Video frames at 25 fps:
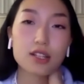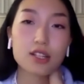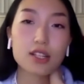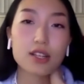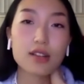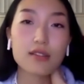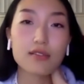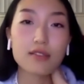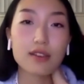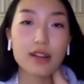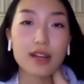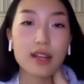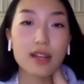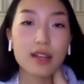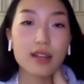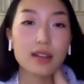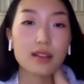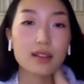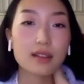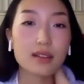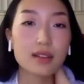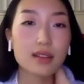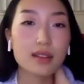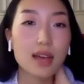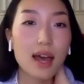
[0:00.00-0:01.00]
Chev
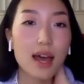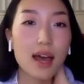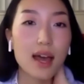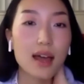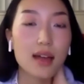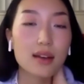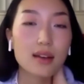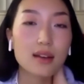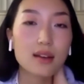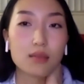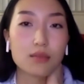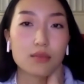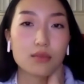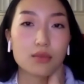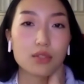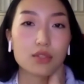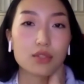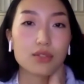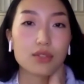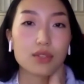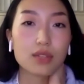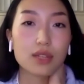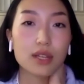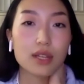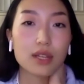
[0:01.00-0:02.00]
reading that was
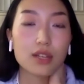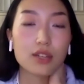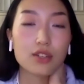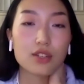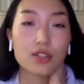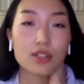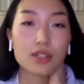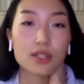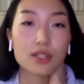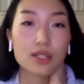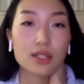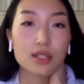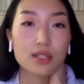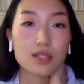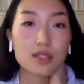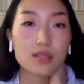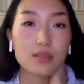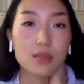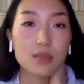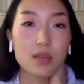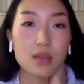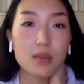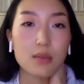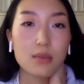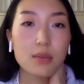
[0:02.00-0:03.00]
really interesting to
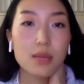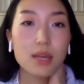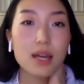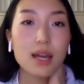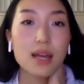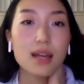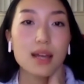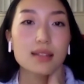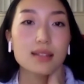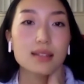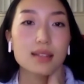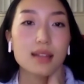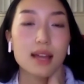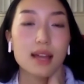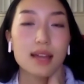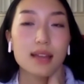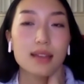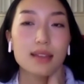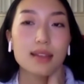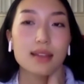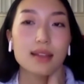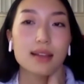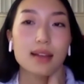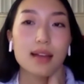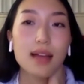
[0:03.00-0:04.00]
me because I
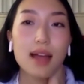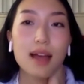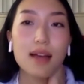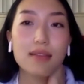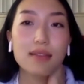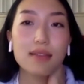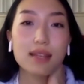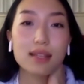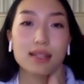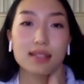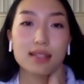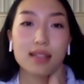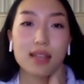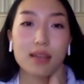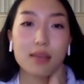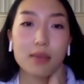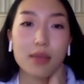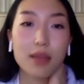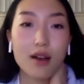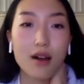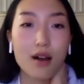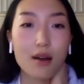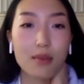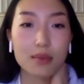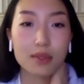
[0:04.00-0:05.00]
think I have that same
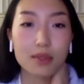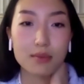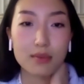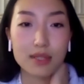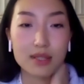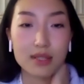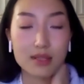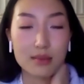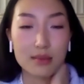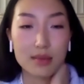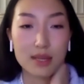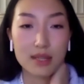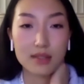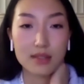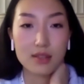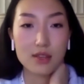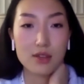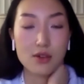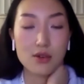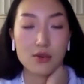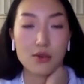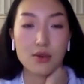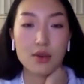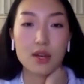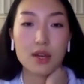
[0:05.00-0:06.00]
like optimism as
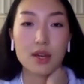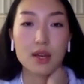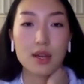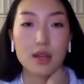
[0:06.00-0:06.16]
you.